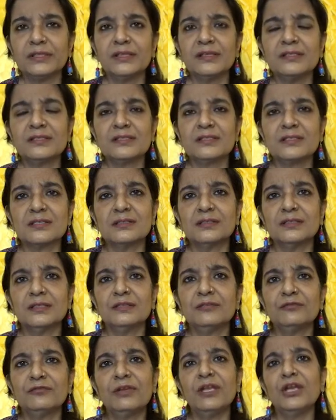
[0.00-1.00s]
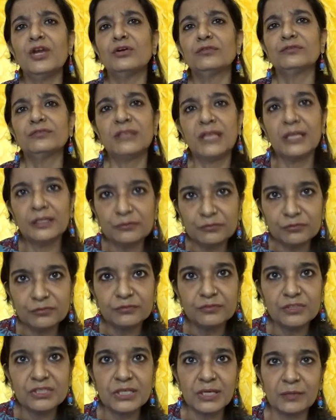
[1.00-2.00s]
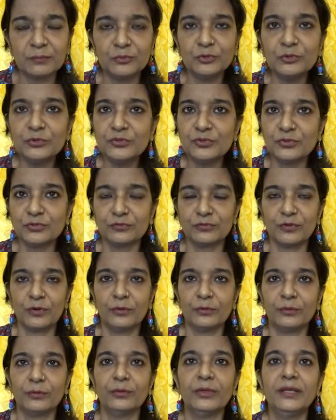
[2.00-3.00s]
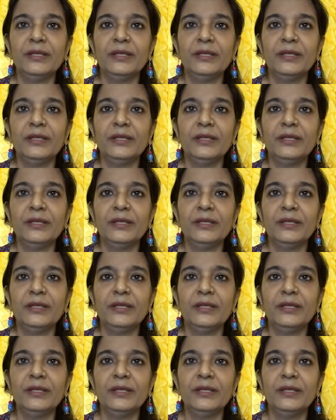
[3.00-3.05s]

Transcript: There's a certain way of life which I'm used to follow.